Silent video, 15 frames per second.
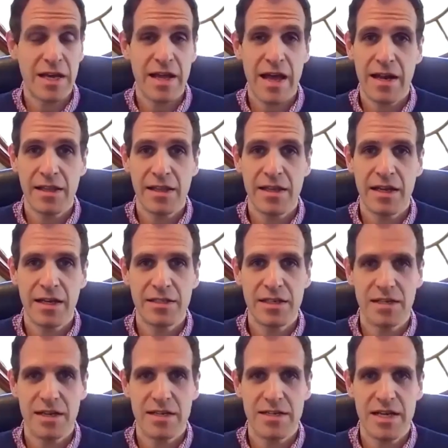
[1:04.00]
analytics
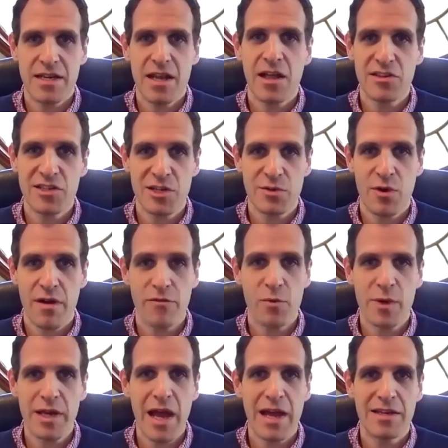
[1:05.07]
and technology wherever
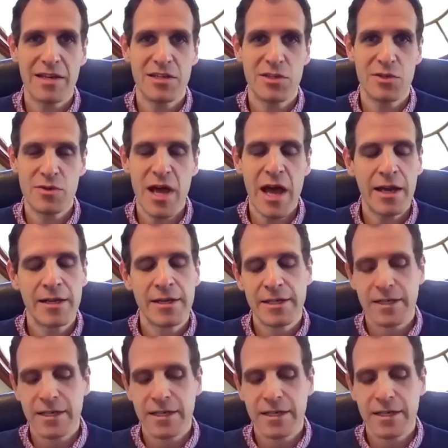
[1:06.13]
we can to do that.